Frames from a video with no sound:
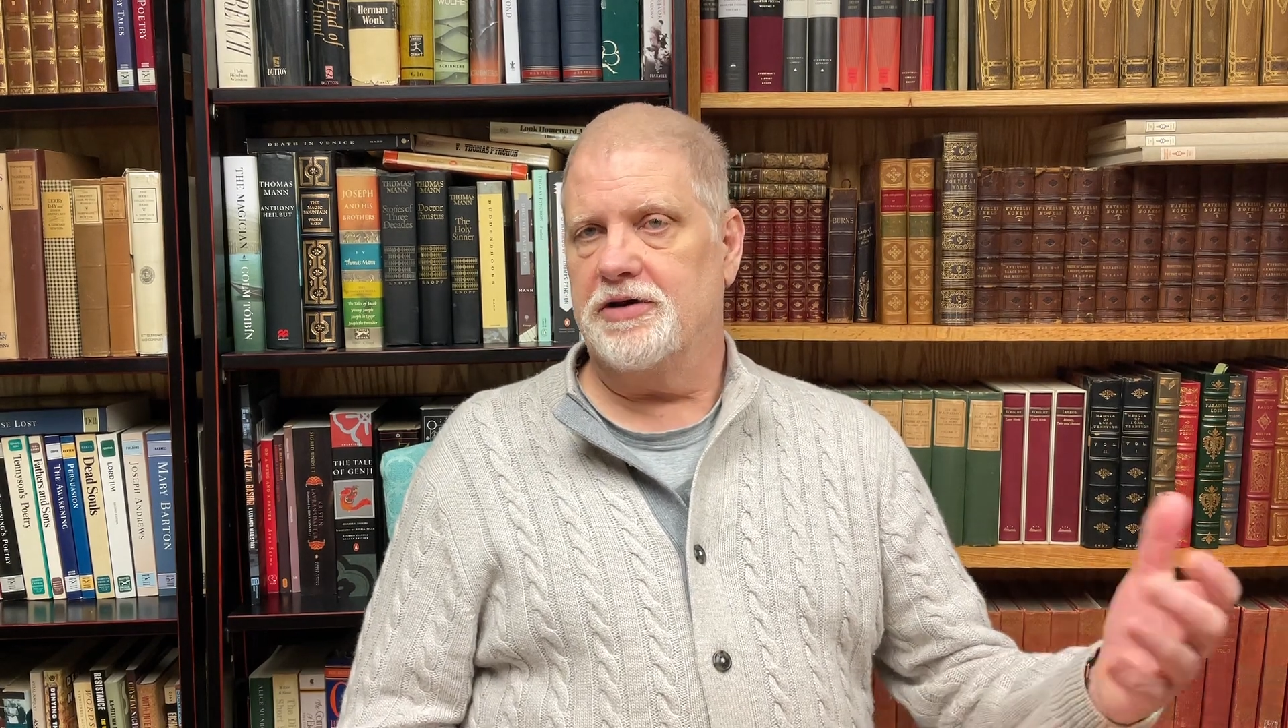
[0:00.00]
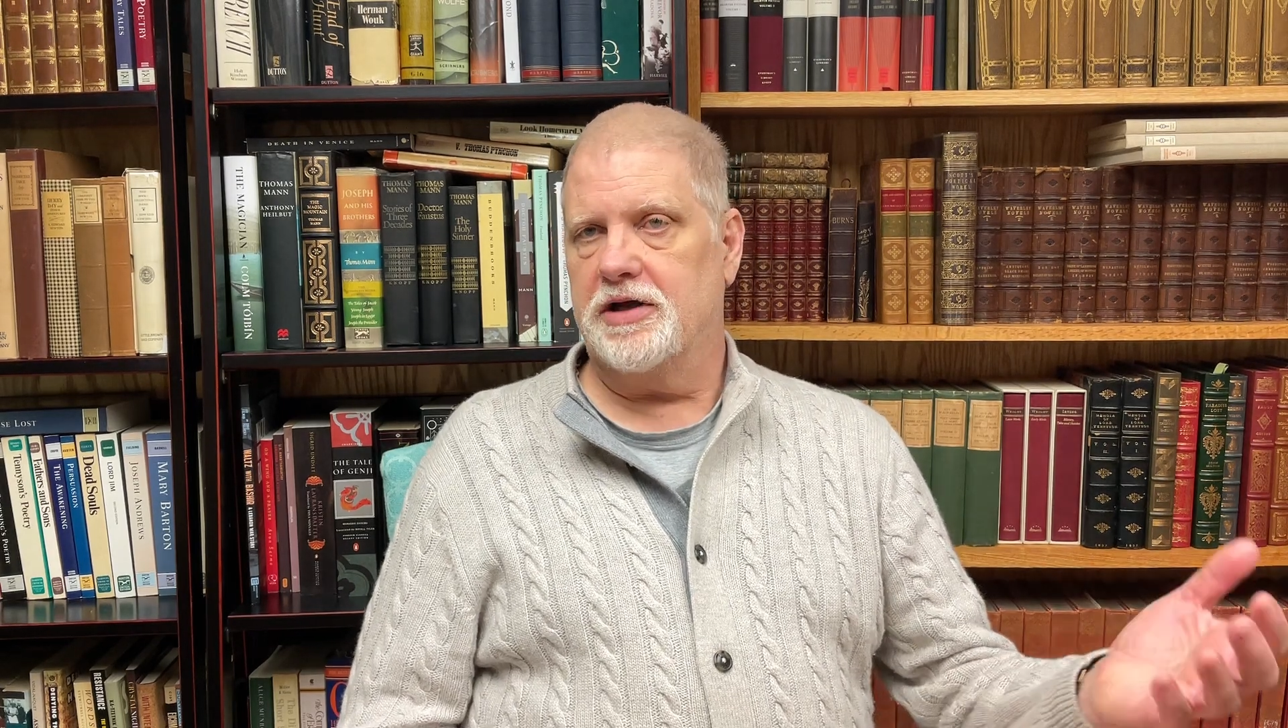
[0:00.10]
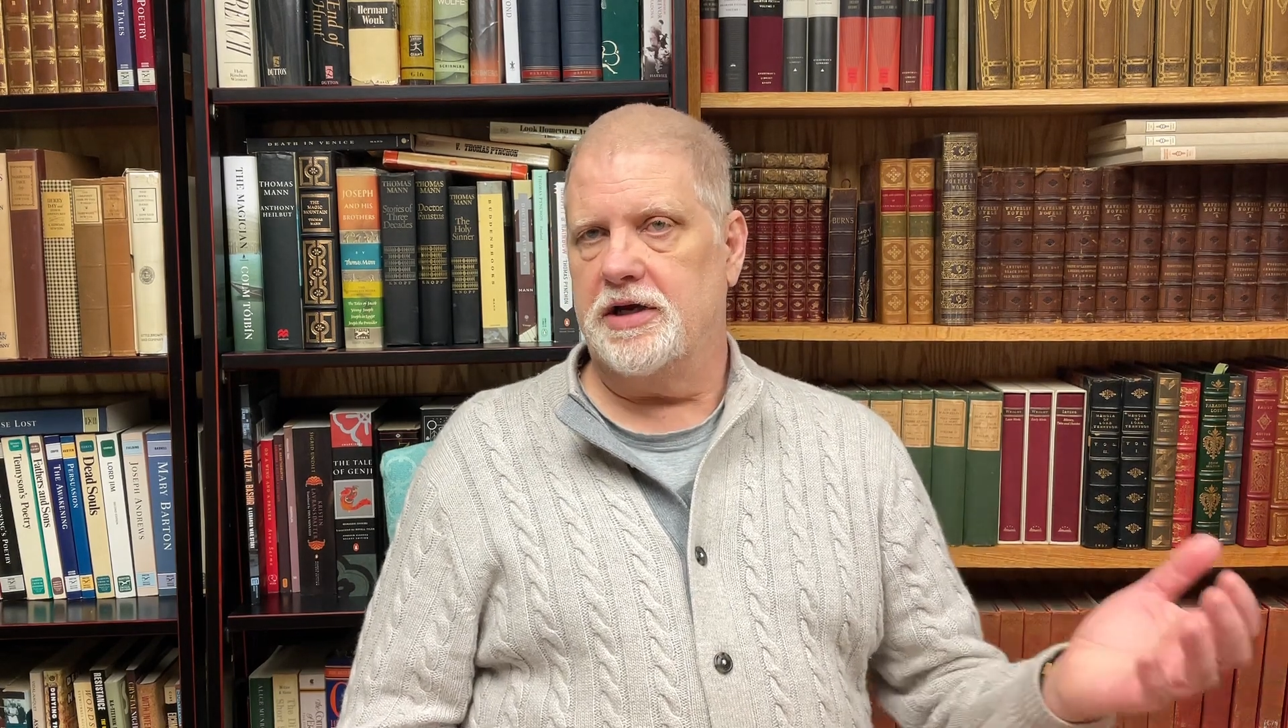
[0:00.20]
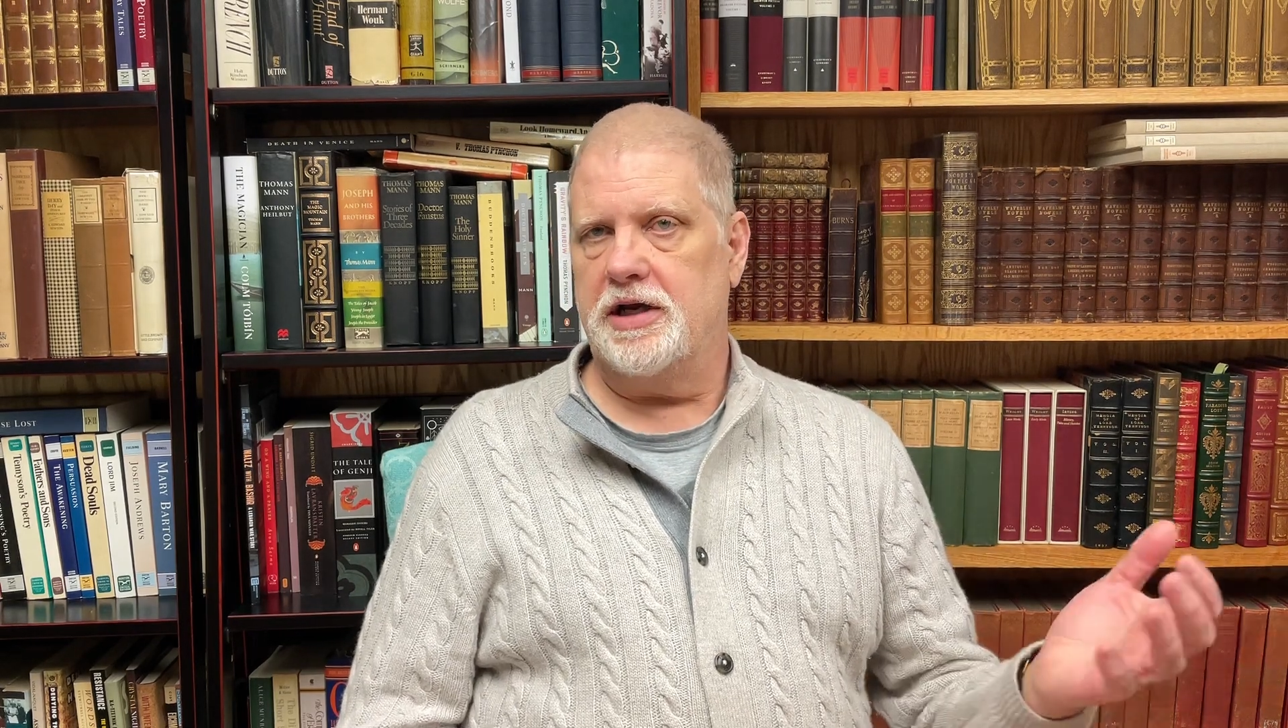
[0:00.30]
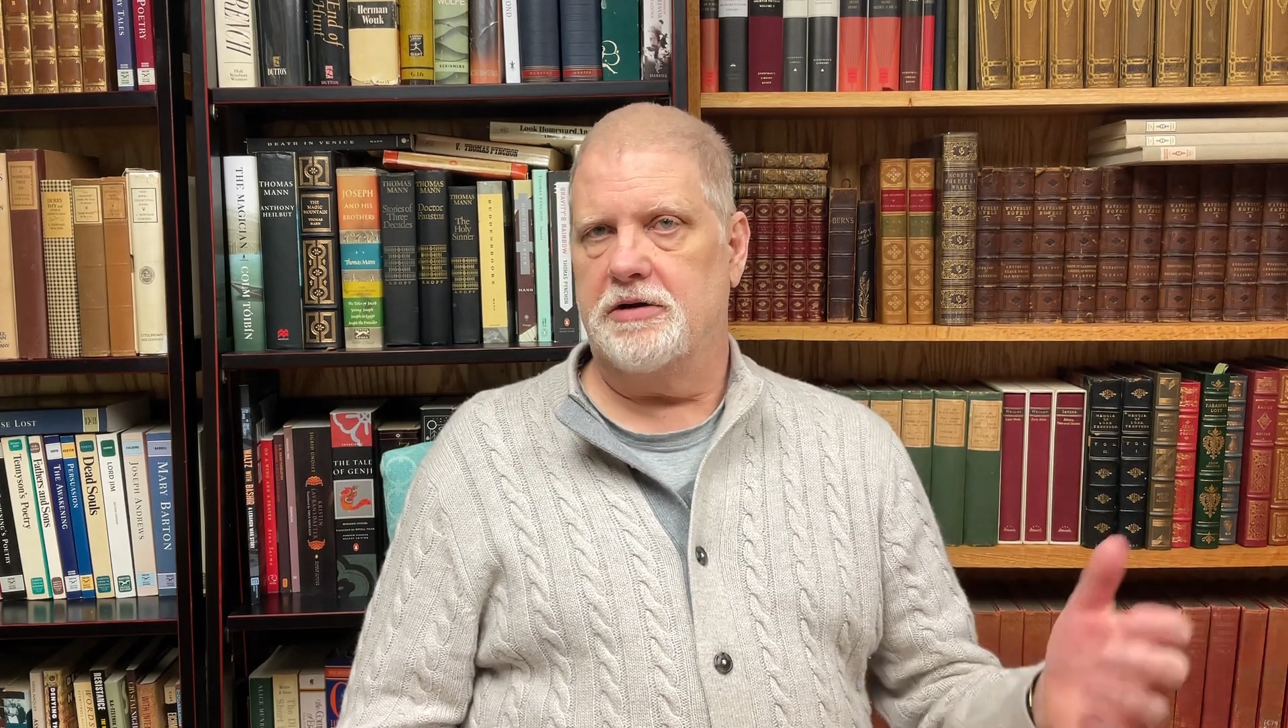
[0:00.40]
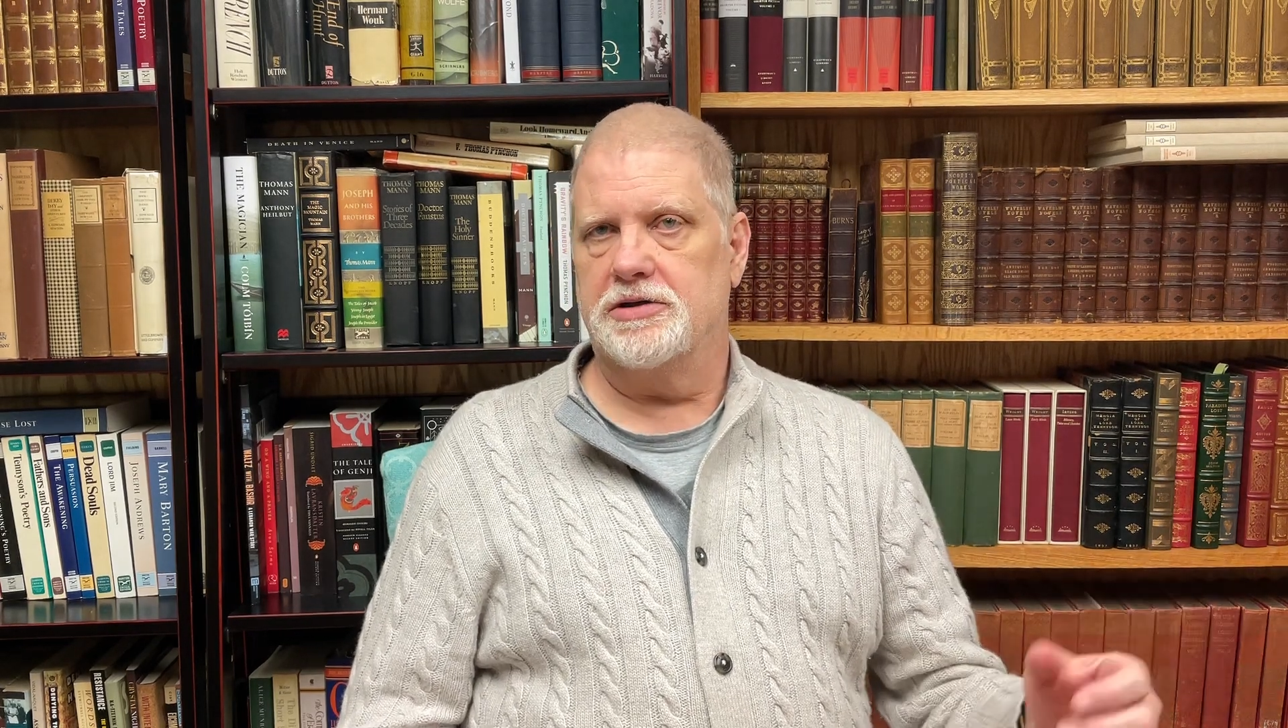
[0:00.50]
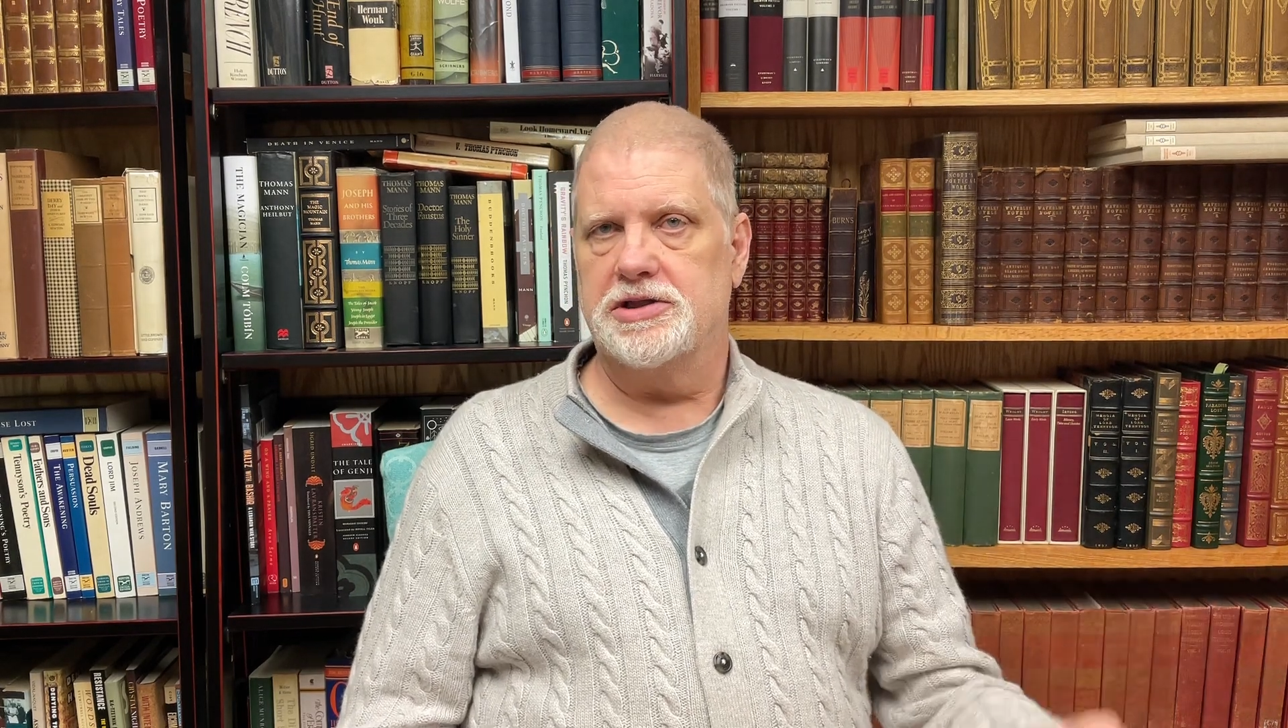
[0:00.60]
can hear a